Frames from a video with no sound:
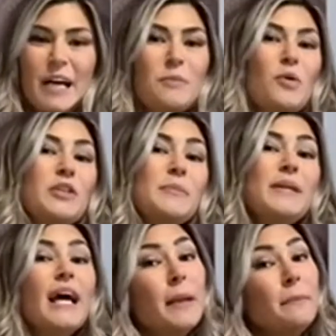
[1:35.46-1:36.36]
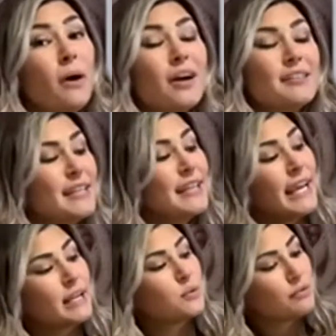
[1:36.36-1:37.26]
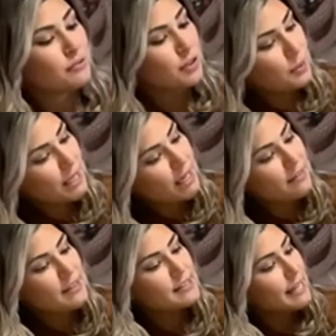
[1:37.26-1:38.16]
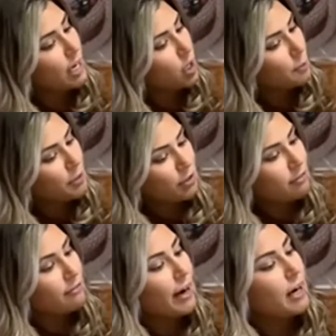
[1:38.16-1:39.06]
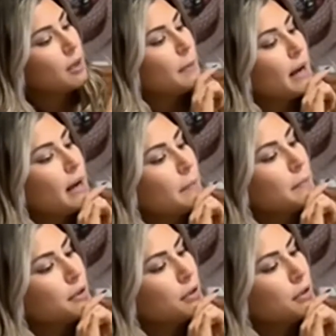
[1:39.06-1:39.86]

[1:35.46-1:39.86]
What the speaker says: I'm going to be unboxing and reviewing this air purifier by